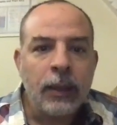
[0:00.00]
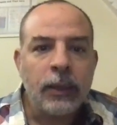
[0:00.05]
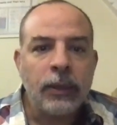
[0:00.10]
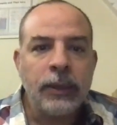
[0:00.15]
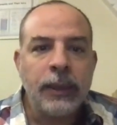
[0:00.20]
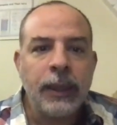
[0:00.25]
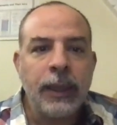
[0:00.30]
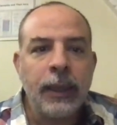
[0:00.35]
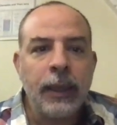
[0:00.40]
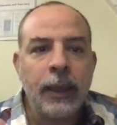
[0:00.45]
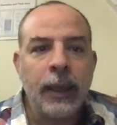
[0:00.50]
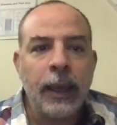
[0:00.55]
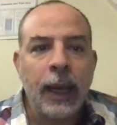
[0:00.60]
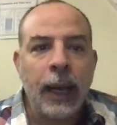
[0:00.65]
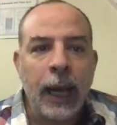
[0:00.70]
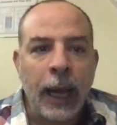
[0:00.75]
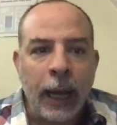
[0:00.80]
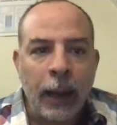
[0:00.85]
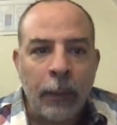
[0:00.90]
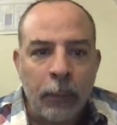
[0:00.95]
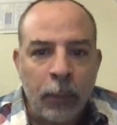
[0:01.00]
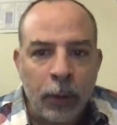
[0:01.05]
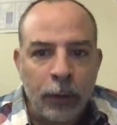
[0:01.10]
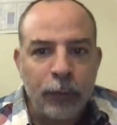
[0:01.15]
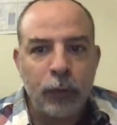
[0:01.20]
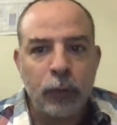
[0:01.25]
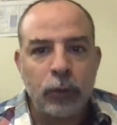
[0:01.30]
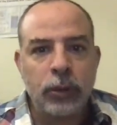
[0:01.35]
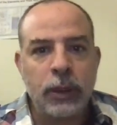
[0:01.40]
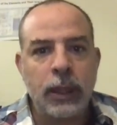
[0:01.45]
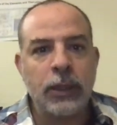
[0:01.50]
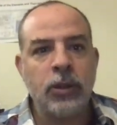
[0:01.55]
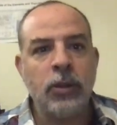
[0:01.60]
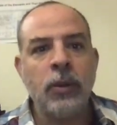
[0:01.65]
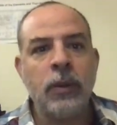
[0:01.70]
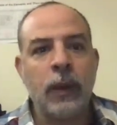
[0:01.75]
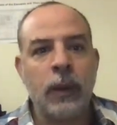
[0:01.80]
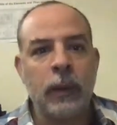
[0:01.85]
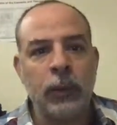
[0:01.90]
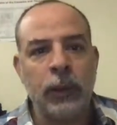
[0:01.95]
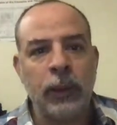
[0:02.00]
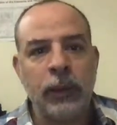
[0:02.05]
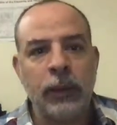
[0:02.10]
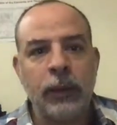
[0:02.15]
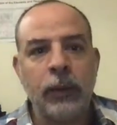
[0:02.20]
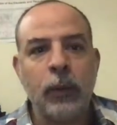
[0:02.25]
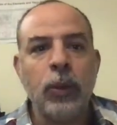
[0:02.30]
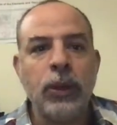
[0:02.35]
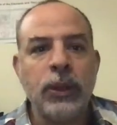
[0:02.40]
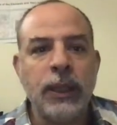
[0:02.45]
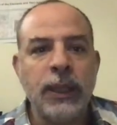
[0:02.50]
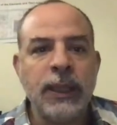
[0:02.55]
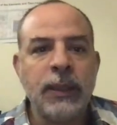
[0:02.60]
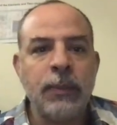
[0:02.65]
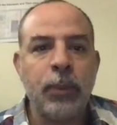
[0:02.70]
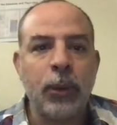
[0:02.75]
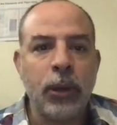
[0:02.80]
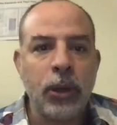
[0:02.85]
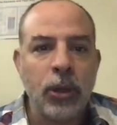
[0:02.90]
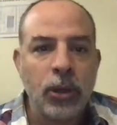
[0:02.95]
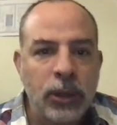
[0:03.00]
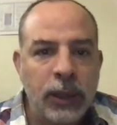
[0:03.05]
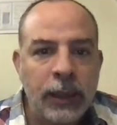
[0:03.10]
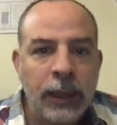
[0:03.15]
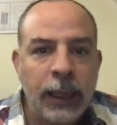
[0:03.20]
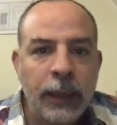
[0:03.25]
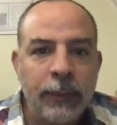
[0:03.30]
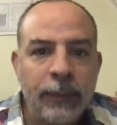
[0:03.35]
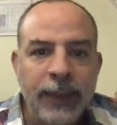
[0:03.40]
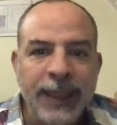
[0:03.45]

the amorphous calcium carbonate, which is produced in the lab,